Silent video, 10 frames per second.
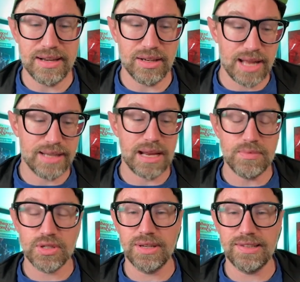A lot of
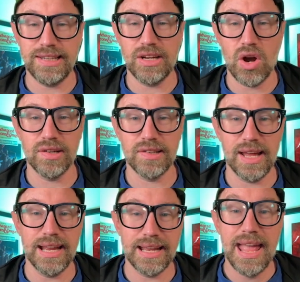times you're going to see cards
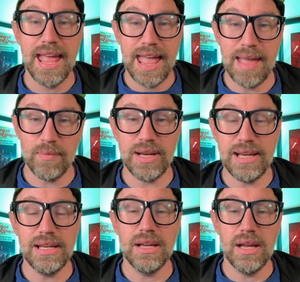like Emry